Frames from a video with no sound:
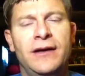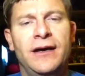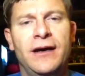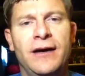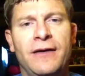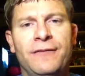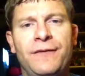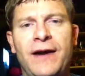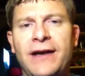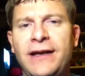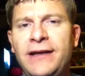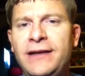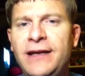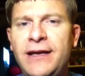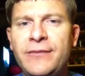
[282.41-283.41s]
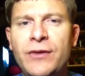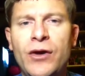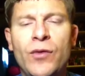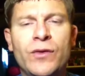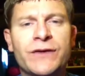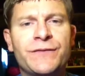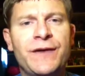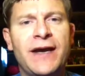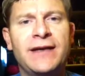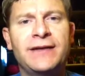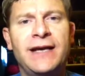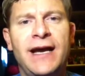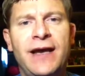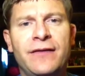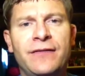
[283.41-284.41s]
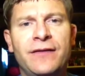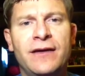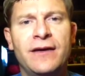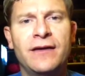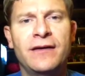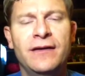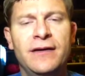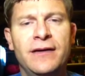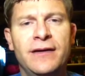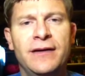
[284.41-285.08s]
Uh, Finding Nemo was fantastic.